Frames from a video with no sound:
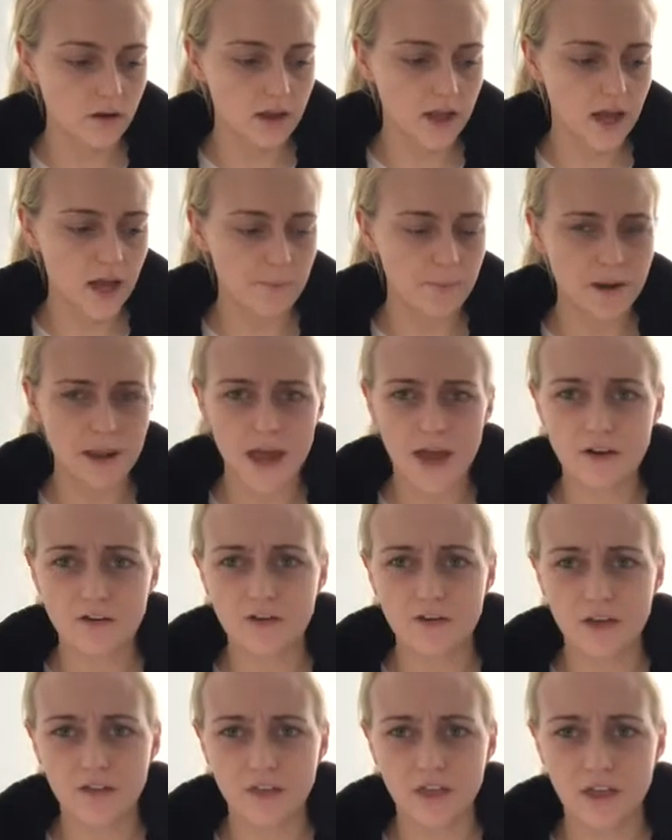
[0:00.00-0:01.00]

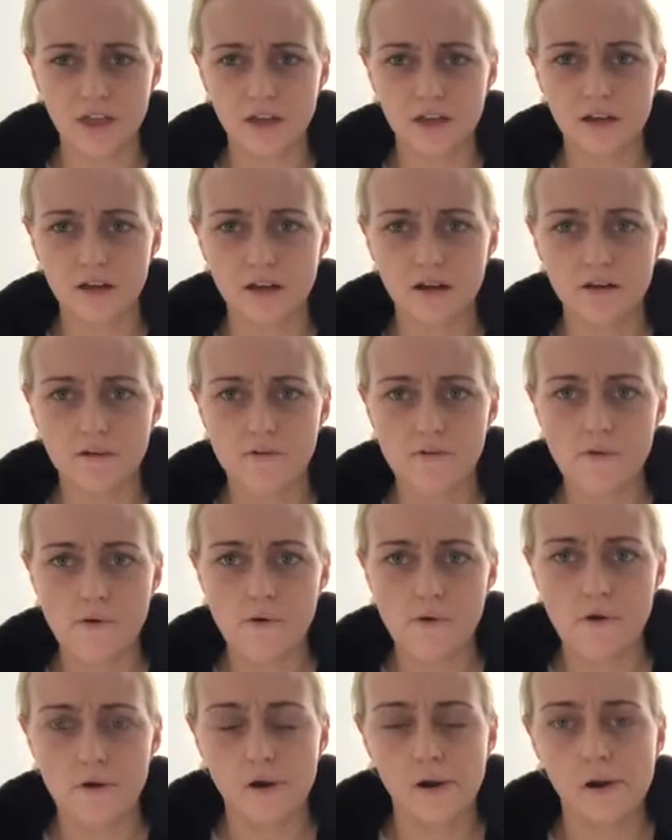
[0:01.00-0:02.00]
Carbonara, I think.
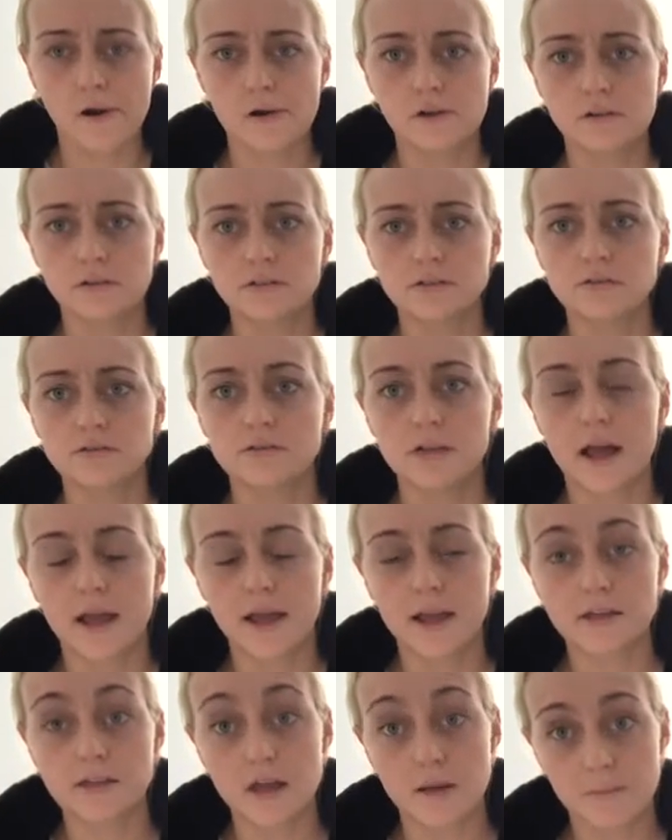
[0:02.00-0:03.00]

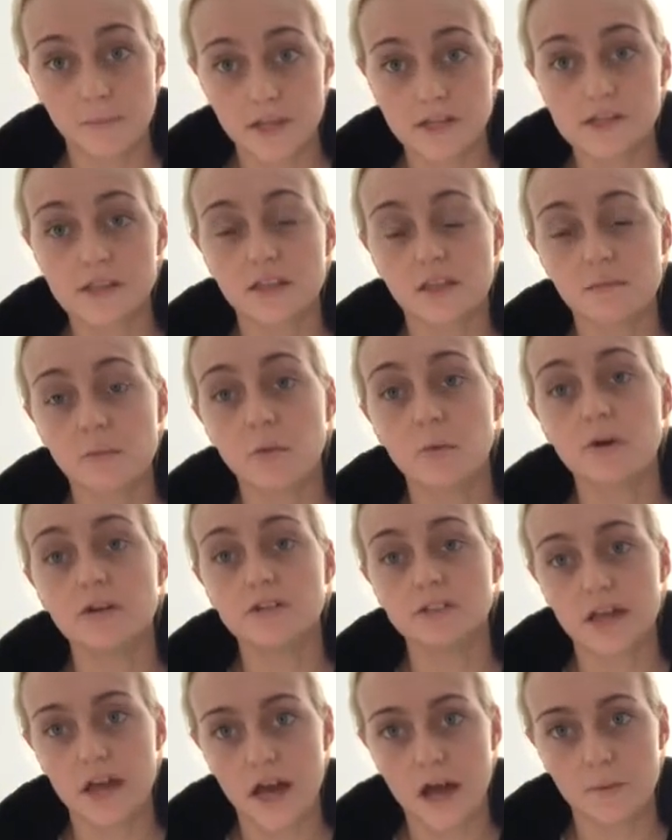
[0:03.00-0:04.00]
I made a Slimming
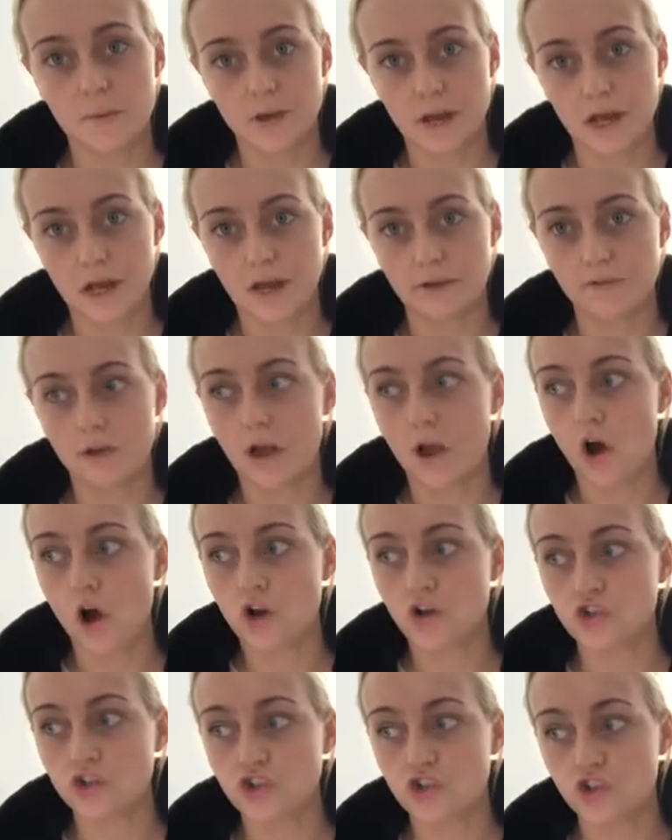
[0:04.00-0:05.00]
World carbonara
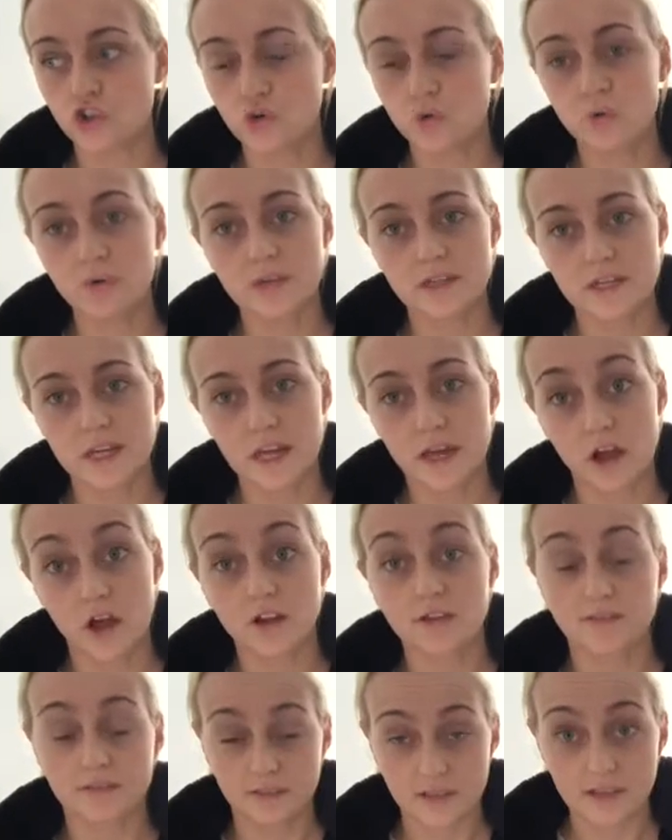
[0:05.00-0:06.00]
on
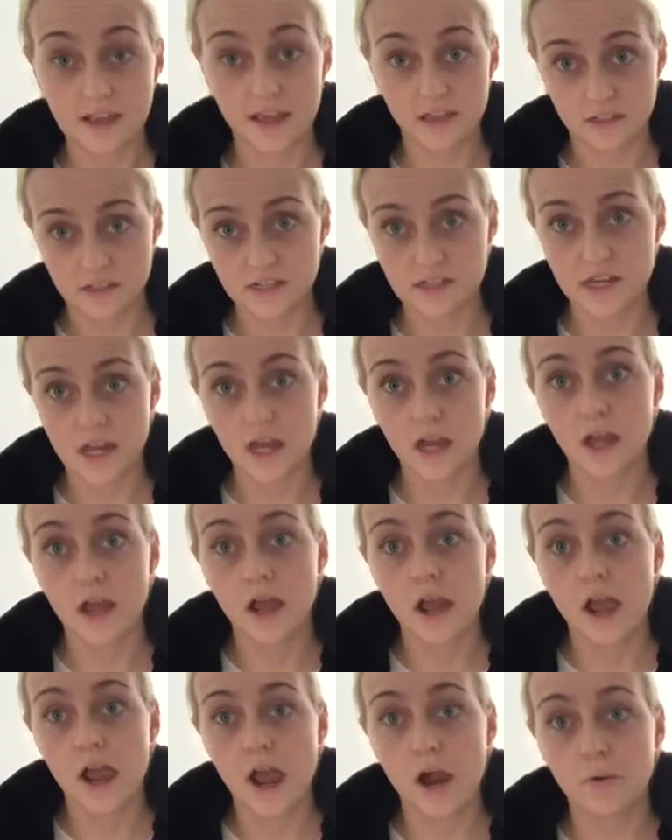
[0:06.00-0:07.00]
yesterday.
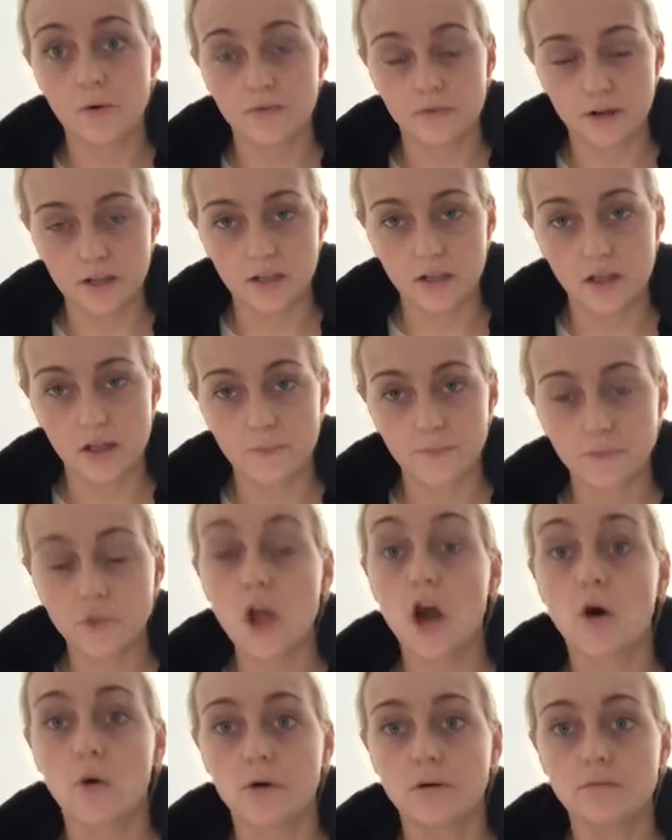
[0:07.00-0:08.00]
I were real.
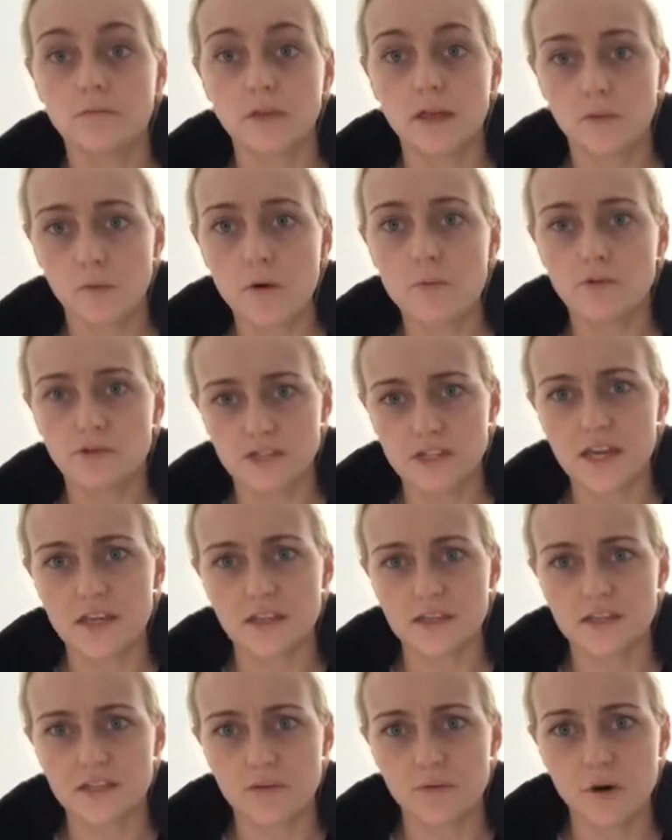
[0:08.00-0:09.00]
No, it was Monday
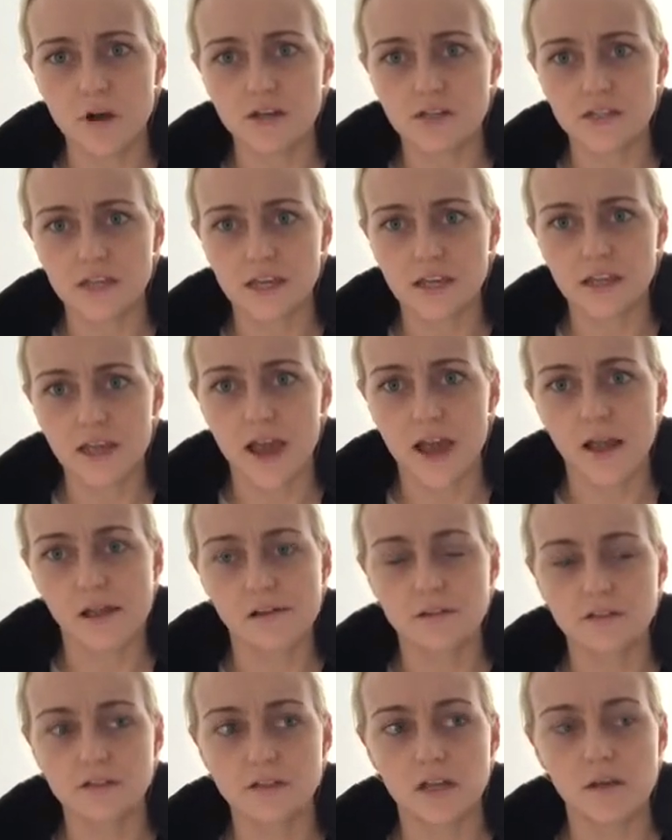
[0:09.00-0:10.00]
yesterday, wasn't it? Yeah,
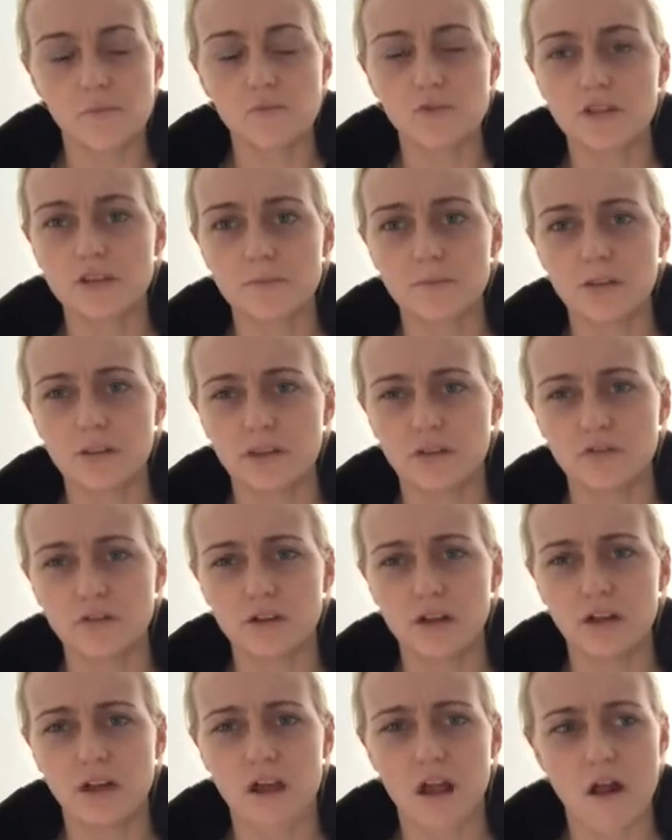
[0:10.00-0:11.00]
it must have been
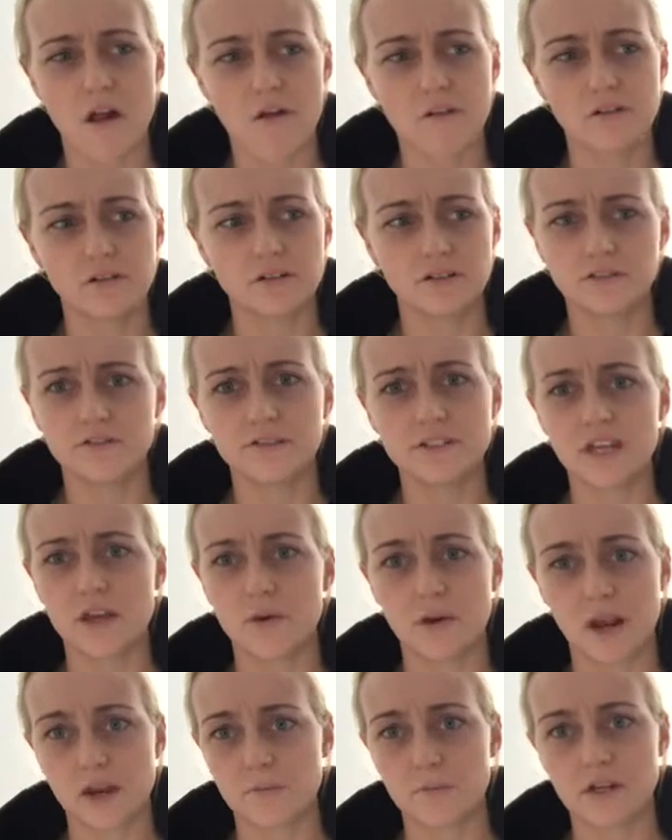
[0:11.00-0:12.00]
another day
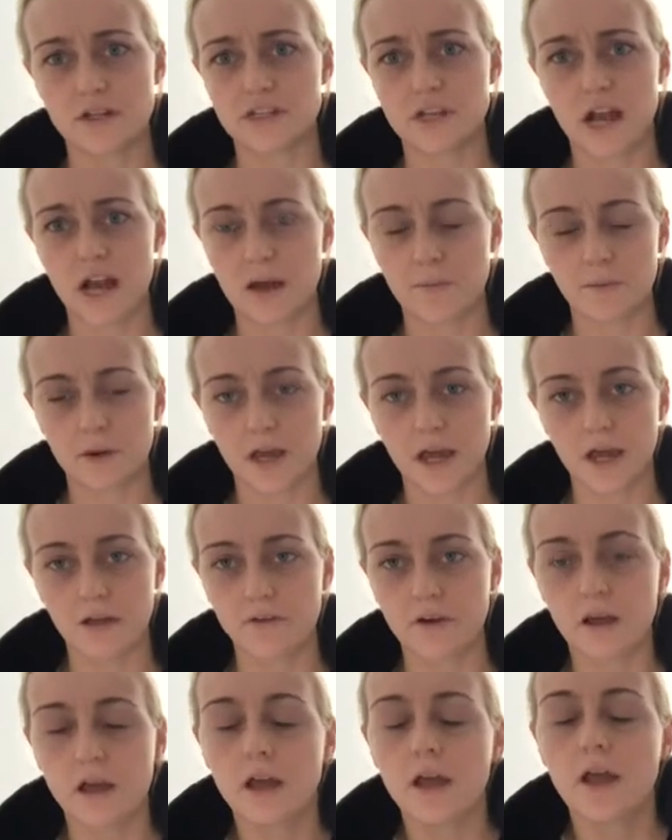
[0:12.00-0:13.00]
when I made carbonara.